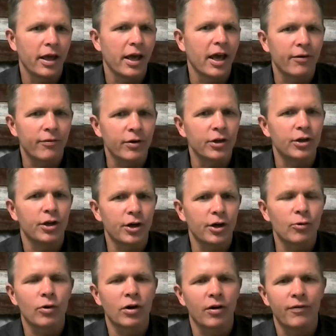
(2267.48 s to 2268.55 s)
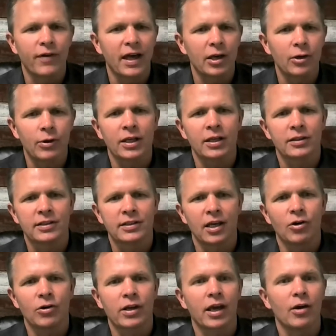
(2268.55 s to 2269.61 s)
every year, we're evaluating and saying,
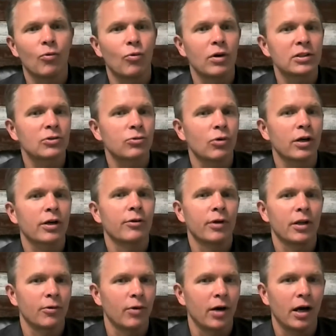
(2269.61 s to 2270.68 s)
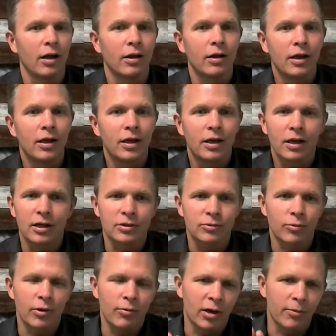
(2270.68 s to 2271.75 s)
okay, what's working really well? Because
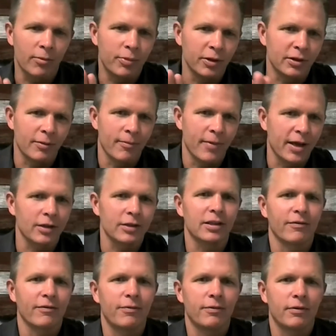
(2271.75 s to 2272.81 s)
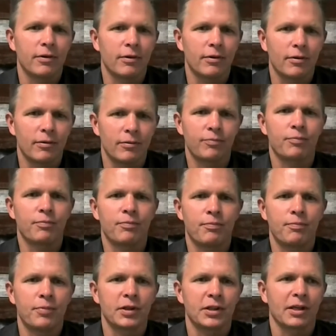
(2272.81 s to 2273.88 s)
we want to put
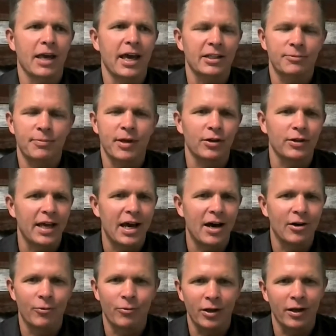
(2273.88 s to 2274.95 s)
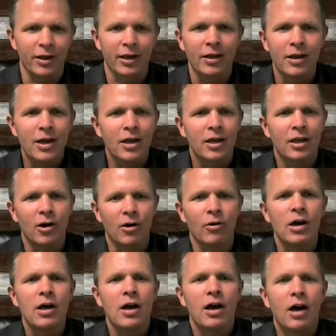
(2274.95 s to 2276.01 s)
the gas pedal down and really,
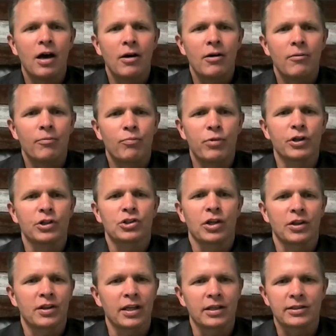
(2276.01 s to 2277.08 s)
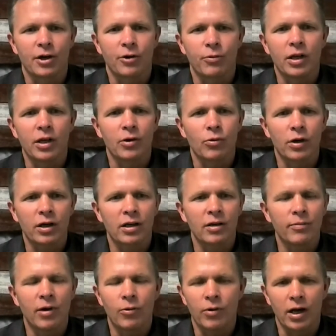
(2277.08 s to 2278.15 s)
push on things that are really working.
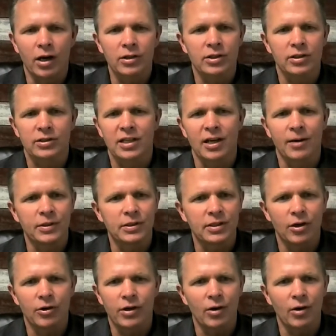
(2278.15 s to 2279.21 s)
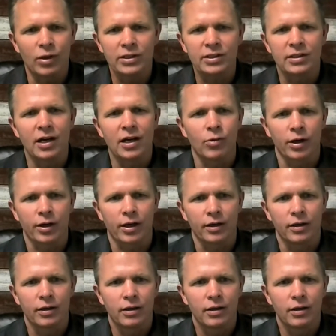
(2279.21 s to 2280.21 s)
But we also stop and say, okay, what's not working?